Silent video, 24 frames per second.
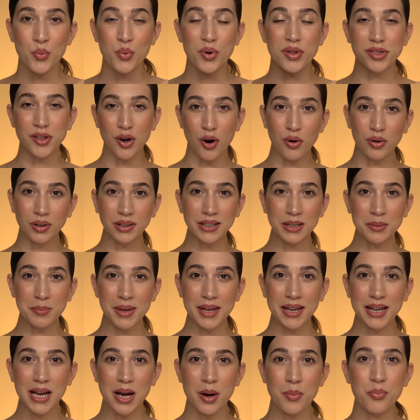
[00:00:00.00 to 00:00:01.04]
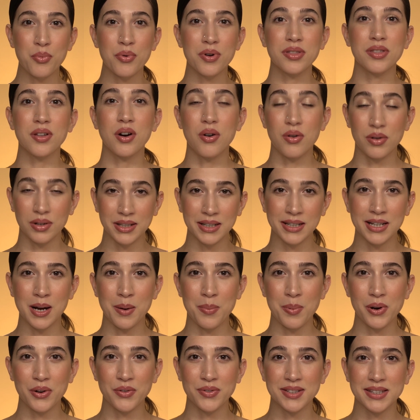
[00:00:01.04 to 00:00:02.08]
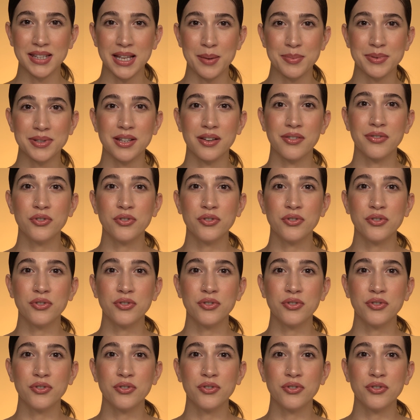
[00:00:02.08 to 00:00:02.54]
with only makeup, with only a couple of steps.